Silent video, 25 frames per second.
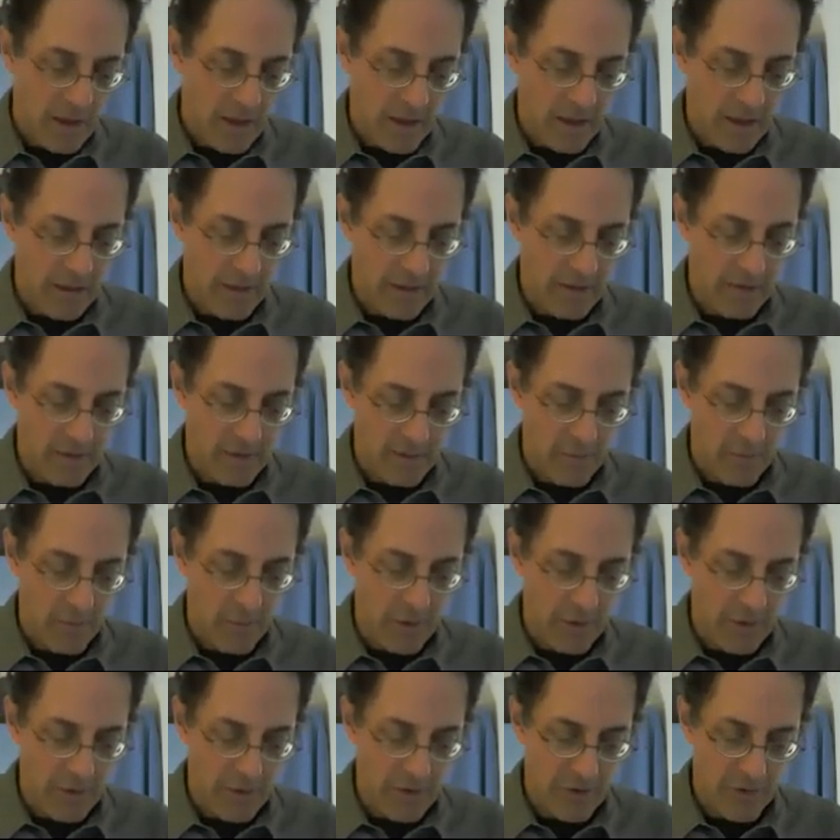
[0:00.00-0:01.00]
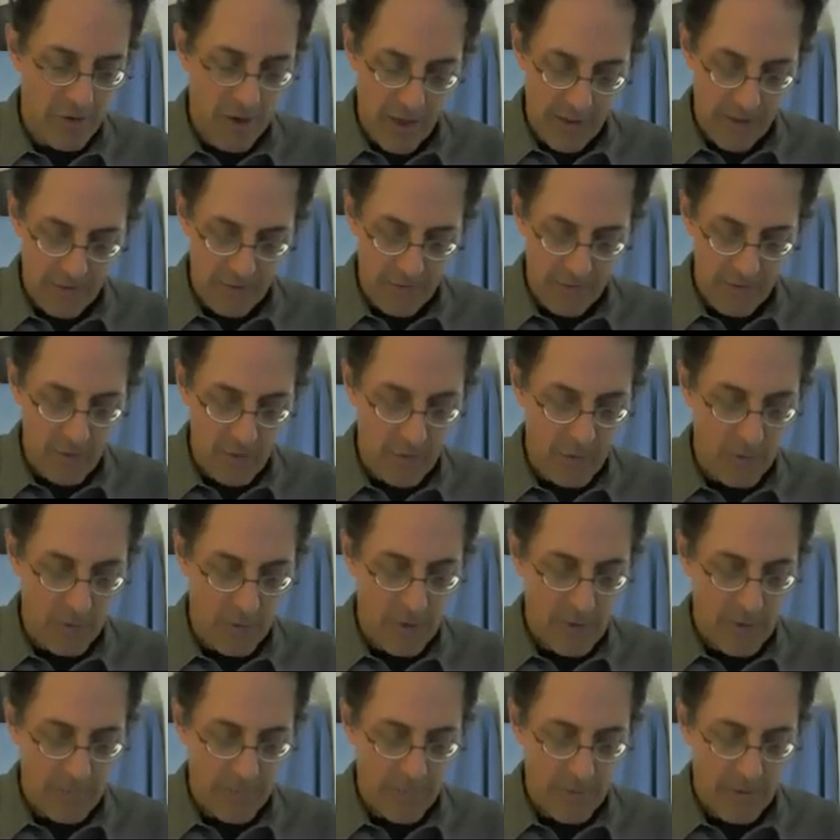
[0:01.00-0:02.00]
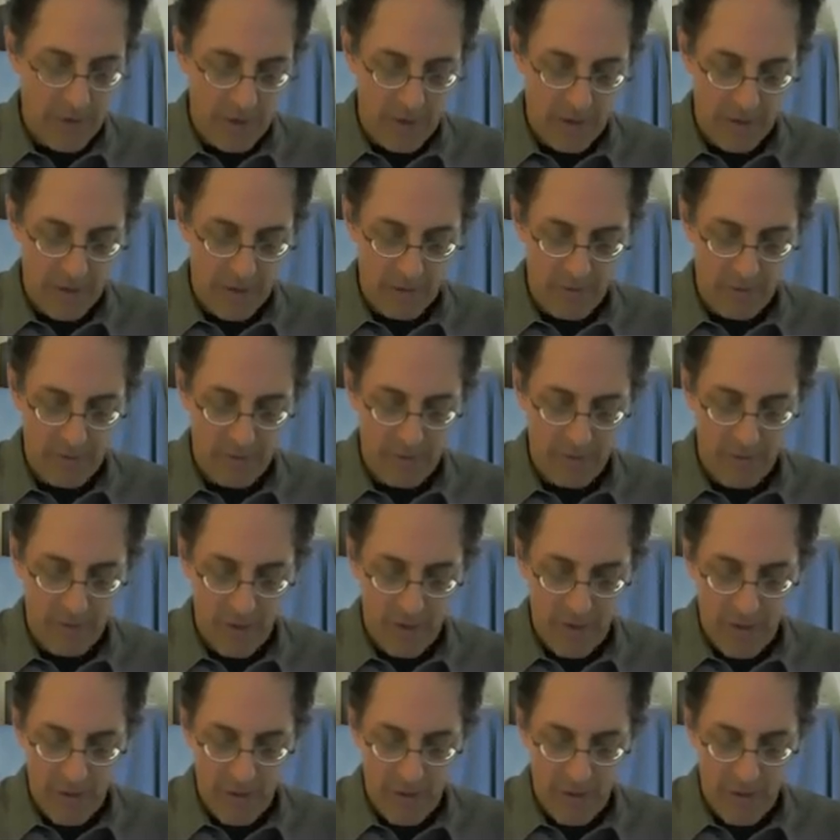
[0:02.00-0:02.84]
And what you're trying to do is